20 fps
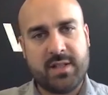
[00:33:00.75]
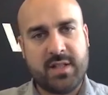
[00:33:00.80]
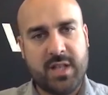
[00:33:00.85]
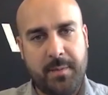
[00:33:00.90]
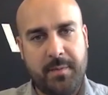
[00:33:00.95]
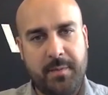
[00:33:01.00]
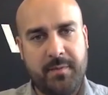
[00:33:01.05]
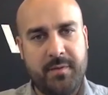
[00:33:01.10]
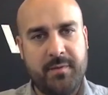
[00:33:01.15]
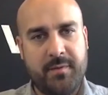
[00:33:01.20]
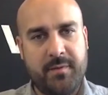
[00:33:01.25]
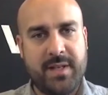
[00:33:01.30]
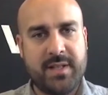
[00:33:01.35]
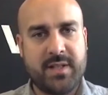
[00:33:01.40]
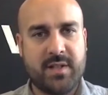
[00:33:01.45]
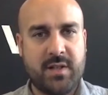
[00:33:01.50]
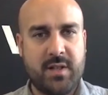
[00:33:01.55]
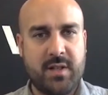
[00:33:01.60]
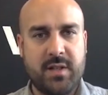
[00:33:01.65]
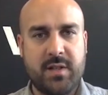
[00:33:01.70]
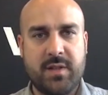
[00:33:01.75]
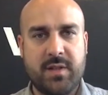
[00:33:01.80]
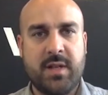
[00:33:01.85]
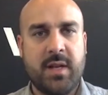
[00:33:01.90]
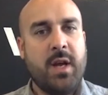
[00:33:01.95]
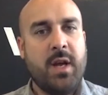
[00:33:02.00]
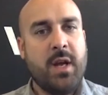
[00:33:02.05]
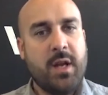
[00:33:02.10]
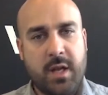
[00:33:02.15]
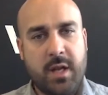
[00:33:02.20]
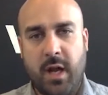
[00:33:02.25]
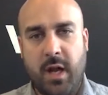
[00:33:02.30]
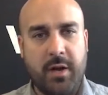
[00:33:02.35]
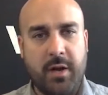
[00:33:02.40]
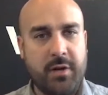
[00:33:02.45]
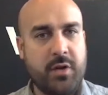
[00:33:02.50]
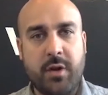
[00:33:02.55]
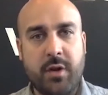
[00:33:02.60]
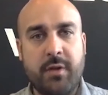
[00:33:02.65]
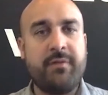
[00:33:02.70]
type of investors. Do
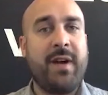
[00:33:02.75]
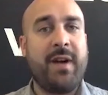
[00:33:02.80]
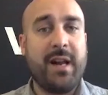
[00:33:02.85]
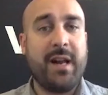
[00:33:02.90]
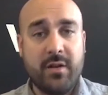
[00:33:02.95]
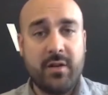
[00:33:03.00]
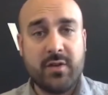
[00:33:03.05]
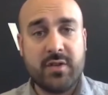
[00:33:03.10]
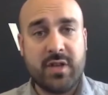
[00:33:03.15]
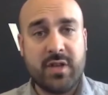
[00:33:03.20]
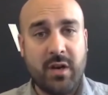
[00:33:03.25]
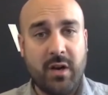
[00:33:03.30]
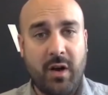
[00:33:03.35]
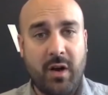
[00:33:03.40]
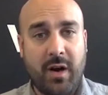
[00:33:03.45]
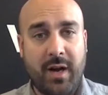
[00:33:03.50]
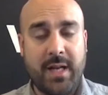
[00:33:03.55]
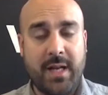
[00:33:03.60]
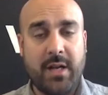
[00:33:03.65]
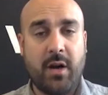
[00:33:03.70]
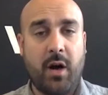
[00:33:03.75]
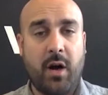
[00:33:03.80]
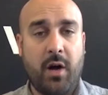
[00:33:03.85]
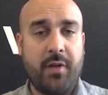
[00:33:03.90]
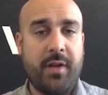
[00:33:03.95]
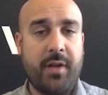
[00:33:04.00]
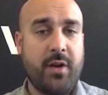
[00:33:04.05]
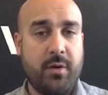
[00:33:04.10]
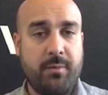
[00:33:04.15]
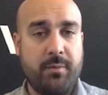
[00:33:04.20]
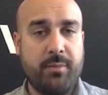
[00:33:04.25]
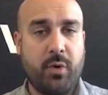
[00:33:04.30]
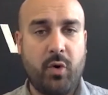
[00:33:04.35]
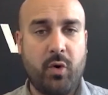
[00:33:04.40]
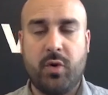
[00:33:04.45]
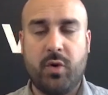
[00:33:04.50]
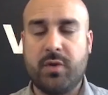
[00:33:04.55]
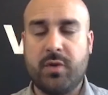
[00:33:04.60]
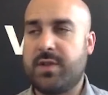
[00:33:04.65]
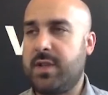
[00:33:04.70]
the values align? Are they on
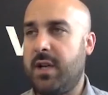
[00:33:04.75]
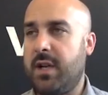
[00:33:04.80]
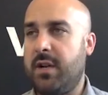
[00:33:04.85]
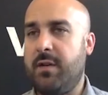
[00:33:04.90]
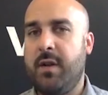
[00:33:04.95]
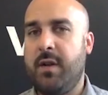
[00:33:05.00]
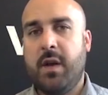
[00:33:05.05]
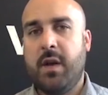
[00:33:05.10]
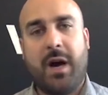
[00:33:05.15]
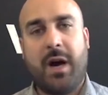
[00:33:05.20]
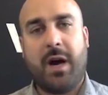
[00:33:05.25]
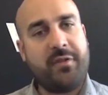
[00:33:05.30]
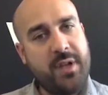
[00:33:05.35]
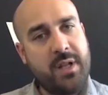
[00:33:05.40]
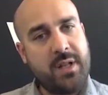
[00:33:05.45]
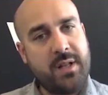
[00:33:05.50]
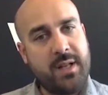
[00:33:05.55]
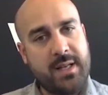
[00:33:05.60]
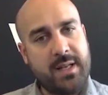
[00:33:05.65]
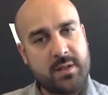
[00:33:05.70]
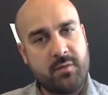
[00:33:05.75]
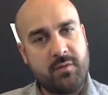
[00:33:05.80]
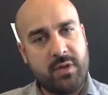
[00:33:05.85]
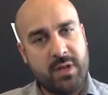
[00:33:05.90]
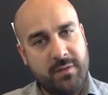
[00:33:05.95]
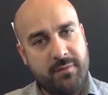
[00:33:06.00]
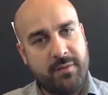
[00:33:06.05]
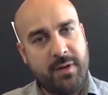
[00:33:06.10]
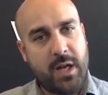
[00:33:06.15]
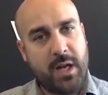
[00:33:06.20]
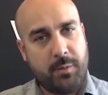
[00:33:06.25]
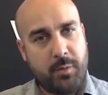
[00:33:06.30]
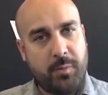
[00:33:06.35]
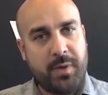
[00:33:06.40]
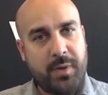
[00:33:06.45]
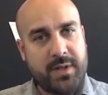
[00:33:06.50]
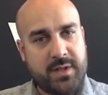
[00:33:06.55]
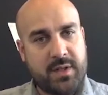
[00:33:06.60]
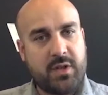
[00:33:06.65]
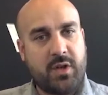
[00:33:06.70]
board? So I think that's a really valuable
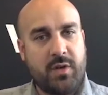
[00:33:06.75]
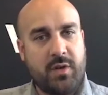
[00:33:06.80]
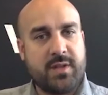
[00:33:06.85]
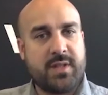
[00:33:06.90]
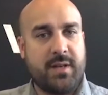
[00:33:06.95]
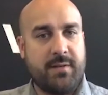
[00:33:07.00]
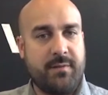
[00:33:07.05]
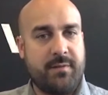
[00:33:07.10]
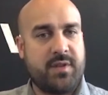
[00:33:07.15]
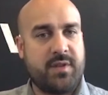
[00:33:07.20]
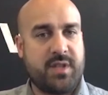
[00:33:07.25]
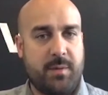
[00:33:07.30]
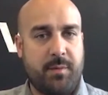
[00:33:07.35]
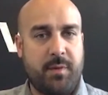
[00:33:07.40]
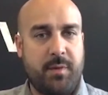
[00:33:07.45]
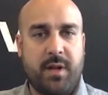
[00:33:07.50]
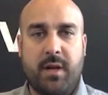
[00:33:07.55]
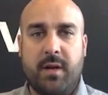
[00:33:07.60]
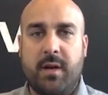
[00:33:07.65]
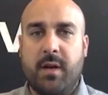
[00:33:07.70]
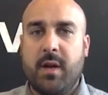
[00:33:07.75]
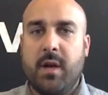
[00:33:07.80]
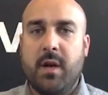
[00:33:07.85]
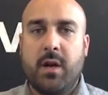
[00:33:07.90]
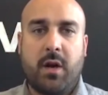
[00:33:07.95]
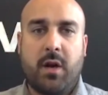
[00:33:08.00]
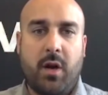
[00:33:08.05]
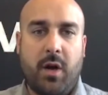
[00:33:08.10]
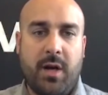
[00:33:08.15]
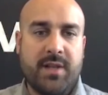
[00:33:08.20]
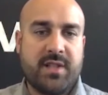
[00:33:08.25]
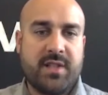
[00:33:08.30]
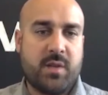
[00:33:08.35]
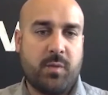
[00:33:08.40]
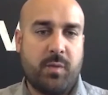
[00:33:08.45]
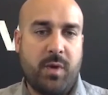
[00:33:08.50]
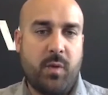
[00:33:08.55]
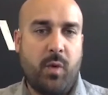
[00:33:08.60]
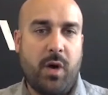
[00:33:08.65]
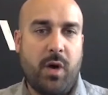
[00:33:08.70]
piece of content for some of the clients that
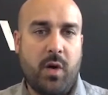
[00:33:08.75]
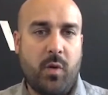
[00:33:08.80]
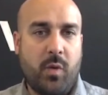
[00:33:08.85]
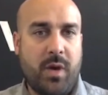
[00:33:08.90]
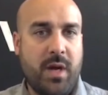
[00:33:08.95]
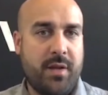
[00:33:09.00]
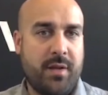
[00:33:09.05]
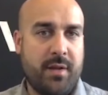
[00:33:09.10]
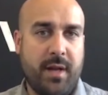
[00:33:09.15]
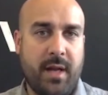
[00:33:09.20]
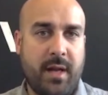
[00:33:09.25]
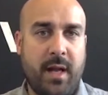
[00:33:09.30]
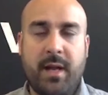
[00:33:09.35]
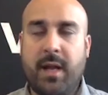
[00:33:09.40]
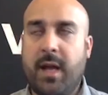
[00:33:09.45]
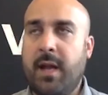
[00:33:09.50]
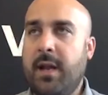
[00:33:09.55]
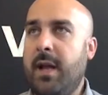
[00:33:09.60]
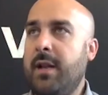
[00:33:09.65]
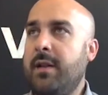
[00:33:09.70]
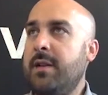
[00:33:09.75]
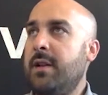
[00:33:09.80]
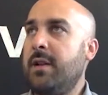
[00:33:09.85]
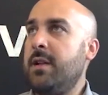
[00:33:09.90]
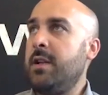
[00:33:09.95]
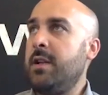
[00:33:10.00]
we work with, and